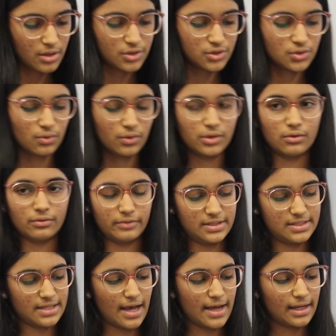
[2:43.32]
Sort your
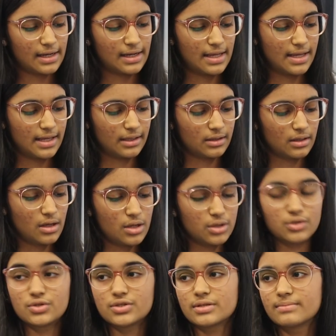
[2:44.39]
recycling,
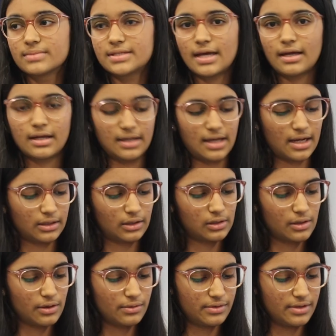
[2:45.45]
use some
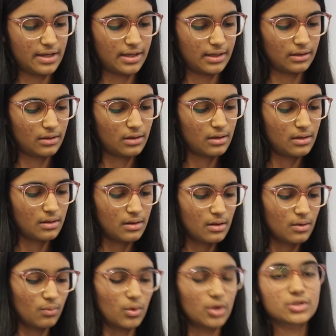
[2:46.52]
secondhand clothing,
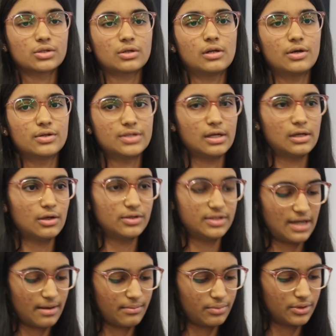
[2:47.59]
wash clothes at low
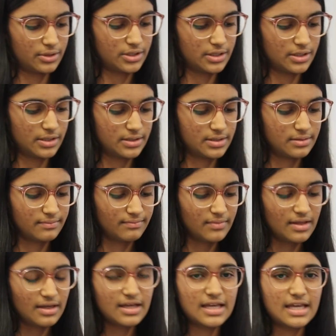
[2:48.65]
temperatures.
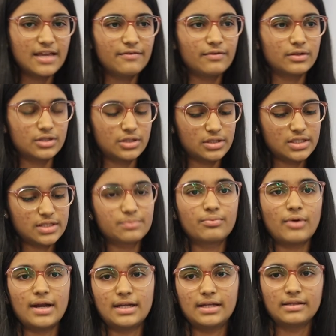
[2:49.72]
Even just
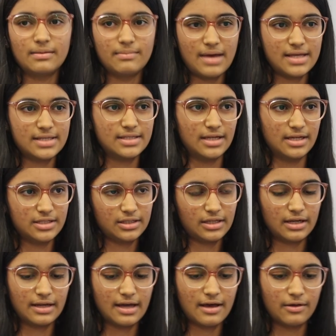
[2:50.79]
spreading the message
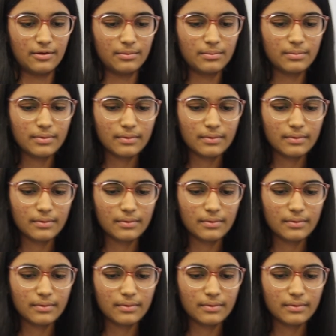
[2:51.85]
can help.